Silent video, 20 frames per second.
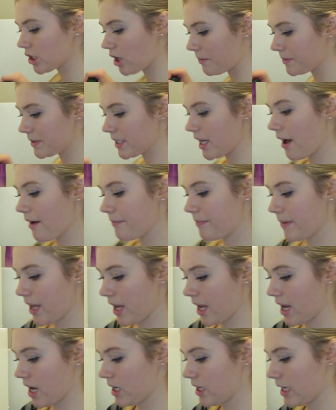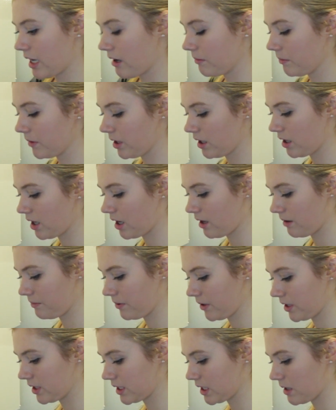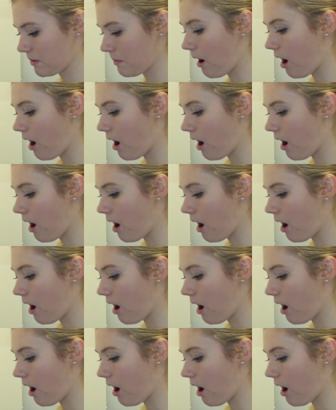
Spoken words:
chopped up, and now I'm gonna put some